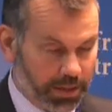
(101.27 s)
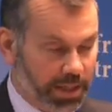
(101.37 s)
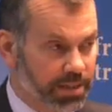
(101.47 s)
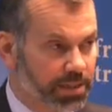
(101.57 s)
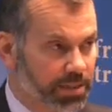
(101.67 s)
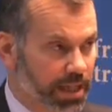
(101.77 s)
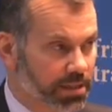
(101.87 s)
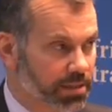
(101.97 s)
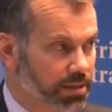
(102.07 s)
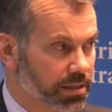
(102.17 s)
then
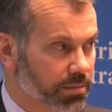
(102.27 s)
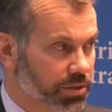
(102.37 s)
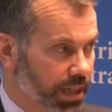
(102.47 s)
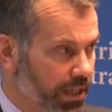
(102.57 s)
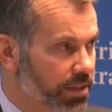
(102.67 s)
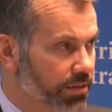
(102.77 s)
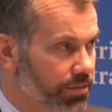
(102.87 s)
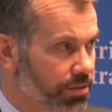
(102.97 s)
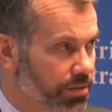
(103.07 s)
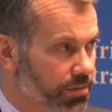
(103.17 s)
sets
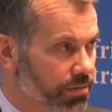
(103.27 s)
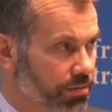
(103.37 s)
objectives